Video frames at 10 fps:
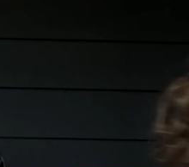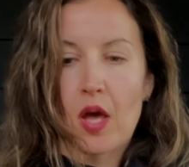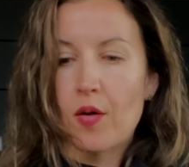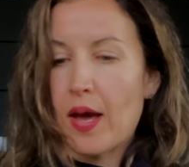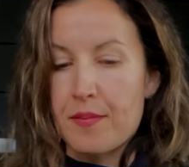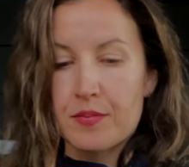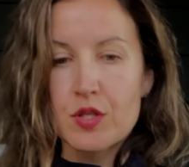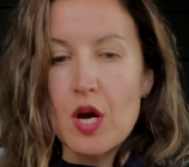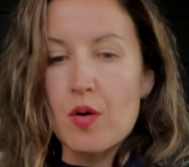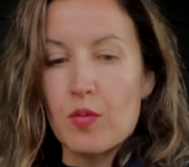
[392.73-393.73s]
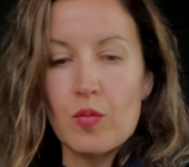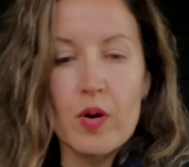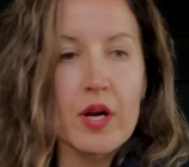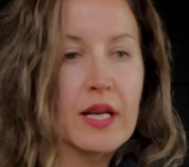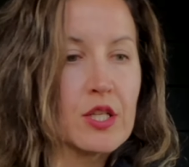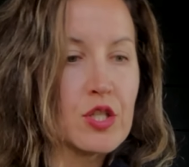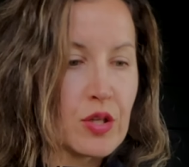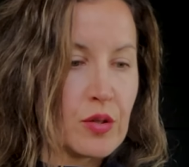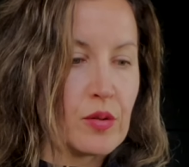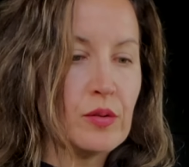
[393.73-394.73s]
Okay, so we're gonna
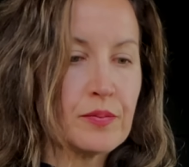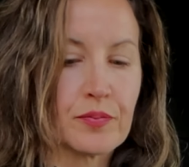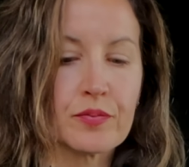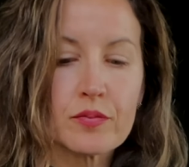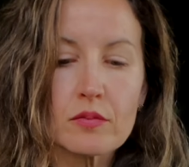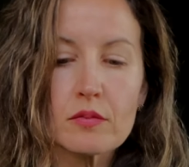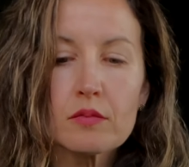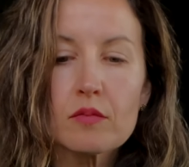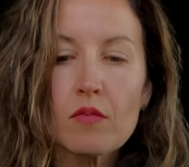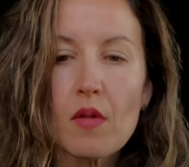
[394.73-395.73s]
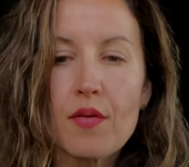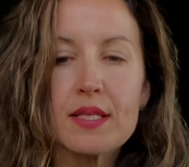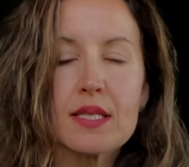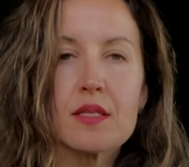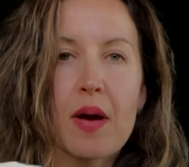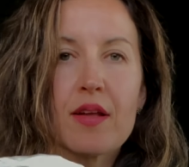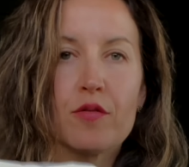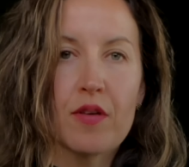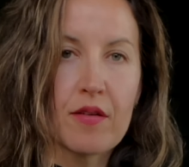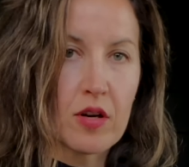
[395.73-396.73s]
do, this is my new
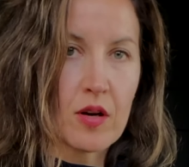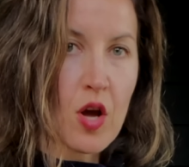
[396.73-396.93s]
favorite,